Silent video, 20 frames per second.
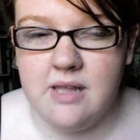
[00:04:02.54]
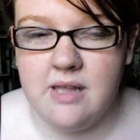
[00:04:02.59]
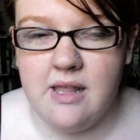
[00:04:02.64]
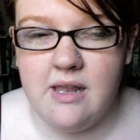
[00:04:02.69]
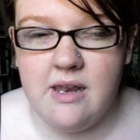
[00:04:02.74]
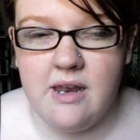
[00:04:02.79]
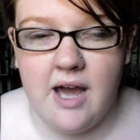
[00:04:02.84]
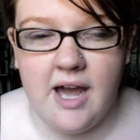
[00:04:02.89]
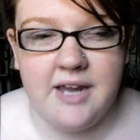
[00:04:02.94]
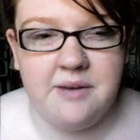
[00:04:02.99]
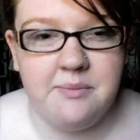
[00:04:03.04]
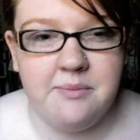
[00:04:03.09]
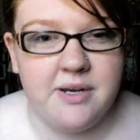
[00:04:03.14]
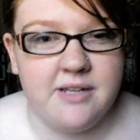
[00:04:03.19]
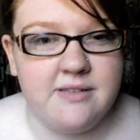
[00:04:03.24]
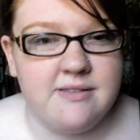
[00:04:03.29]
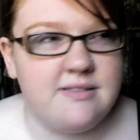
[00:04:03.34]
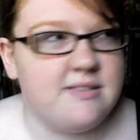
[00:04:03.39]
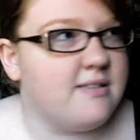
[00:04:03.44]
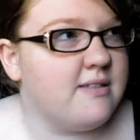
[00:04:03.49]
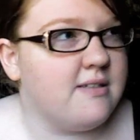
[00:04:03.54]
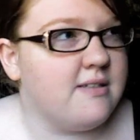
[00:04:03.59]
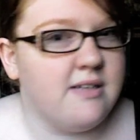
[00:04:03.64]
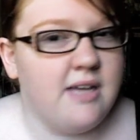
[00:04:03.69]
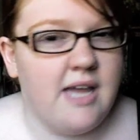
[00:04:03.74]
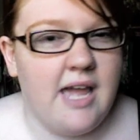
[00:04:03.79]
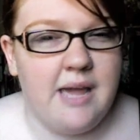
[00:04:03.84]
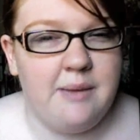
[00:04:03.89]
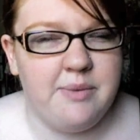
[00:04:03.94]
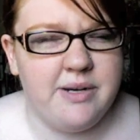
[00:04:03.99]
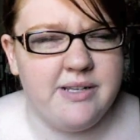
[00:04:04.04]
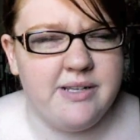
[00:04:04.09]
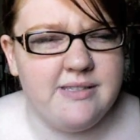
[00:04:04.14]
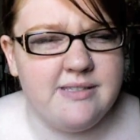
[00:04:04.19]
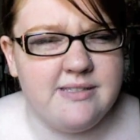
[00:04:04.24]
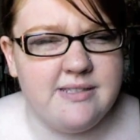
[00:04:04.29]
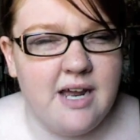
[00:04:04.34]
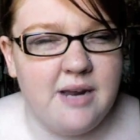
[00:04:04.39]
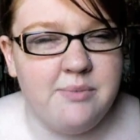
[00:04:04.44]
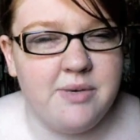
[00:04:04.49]
9 months, 8
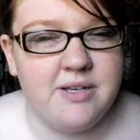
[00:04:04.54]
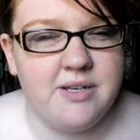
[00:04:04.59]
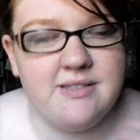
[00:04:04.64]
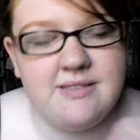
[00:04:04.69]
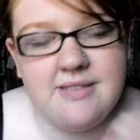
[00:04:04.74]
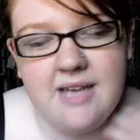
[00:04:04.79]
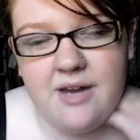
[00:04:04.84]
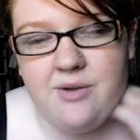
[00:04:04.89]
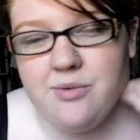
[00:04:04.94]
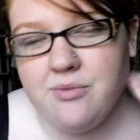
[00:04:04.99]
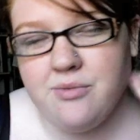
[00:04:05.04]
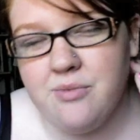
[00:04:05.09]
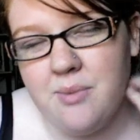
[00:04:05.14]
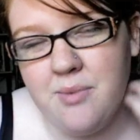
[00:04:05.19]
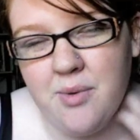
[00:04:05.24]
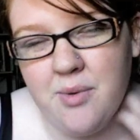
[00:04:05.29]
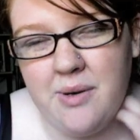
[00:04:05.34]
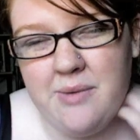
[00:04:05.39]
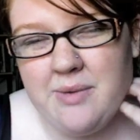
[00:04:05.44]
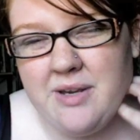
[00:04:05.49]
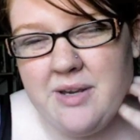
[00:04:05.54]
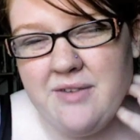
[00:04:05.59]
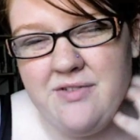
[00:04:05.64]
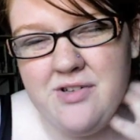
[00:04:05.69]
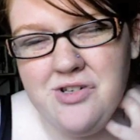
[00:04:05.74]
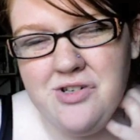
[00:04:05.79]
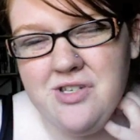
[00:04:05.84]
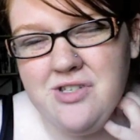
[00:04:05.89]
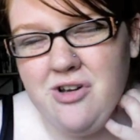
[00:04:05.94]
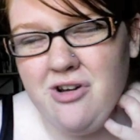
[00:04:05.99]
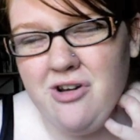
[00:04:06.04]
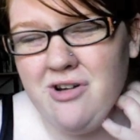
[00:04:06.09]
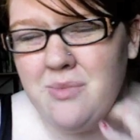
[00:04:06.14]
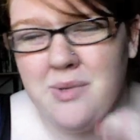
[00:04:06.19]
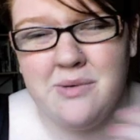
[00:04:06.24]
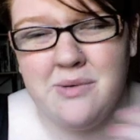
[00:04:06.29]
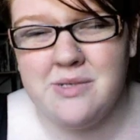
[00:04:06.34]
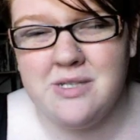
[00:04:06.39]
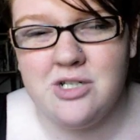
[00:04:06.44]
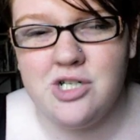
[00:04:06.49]
months, 9 months, I don't remember when we officially started,
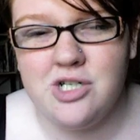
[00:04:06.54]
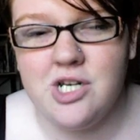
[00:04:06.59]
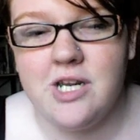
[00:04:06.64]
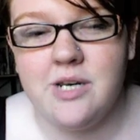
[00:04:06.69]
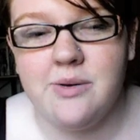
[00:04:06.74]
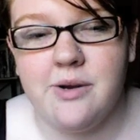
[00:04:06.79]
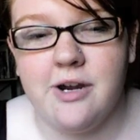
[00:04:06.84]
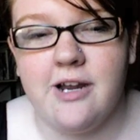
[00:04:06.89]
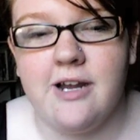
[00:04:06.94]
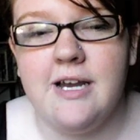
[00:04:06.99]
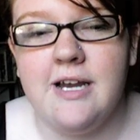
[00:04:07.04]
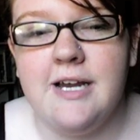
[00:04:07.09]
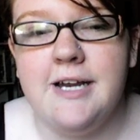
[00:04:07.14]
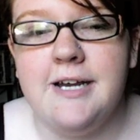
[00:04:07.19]
but it was in January.